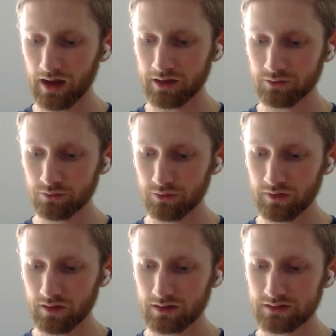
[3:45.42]
I don't
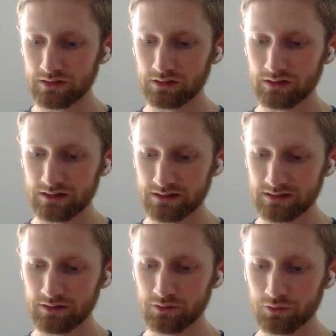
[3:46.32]
think I saw a
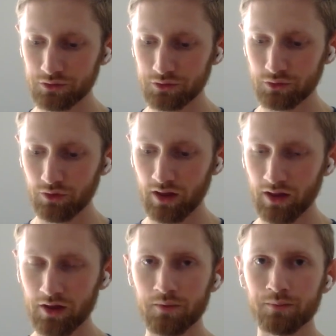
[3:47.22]
single
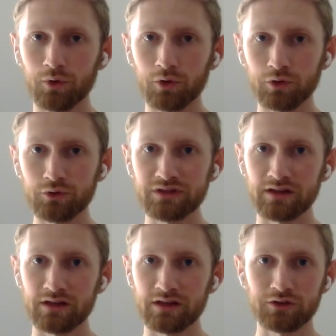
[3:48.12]

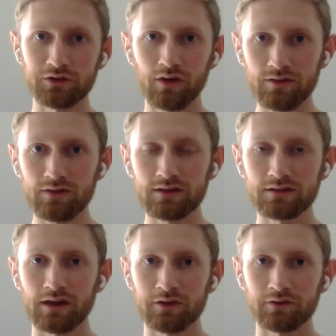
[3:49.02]
hallucination in the
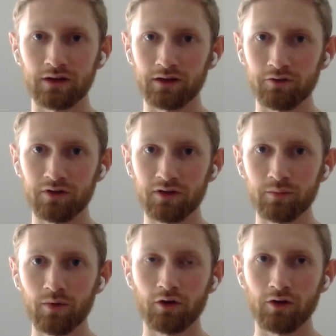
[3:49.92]
entire
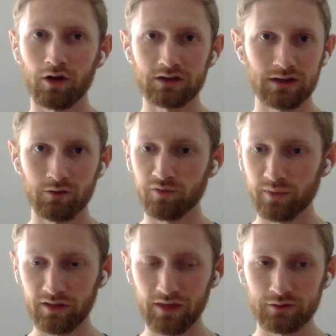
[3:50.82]
diagram across however
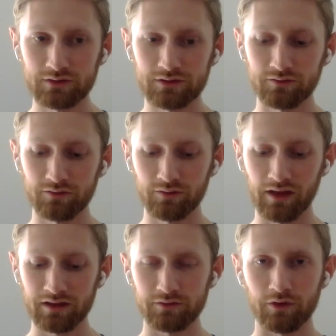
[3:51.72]
many thousands of
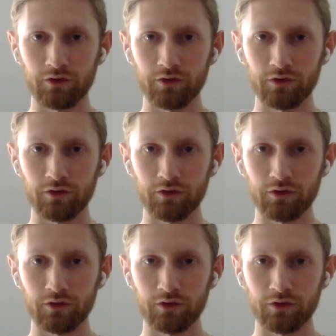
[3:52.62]
lines of